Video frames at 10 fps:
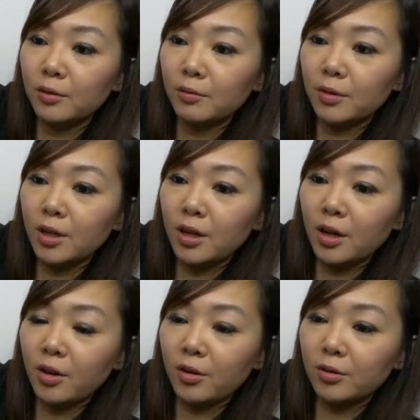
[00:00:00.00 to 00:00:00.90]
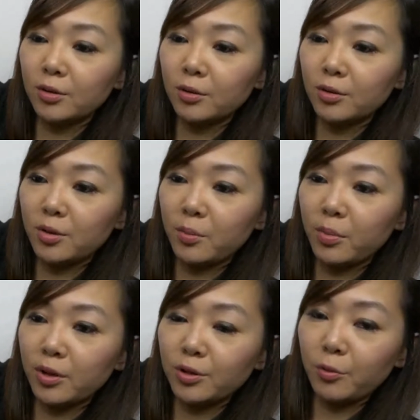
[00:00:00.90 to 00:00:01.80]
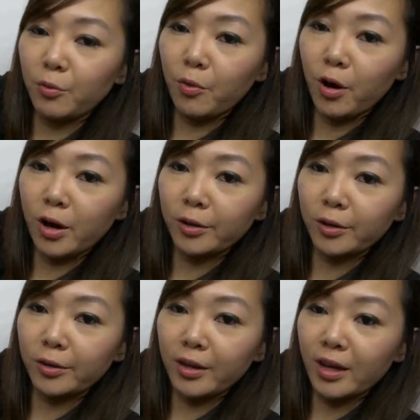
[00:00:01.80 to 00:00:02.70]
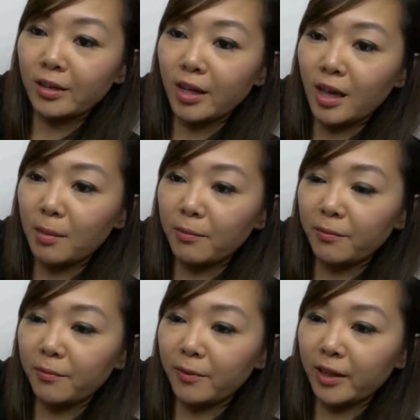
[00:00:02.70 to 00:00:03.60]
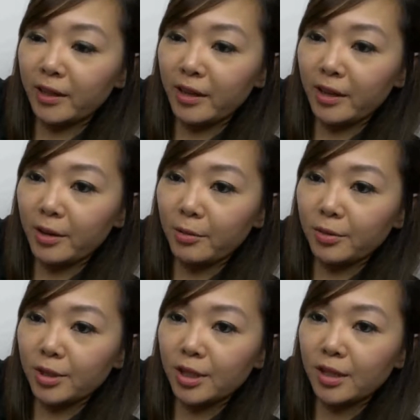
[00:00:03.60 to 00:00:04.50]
Whoa, so there's a bunch of water that came flicking out.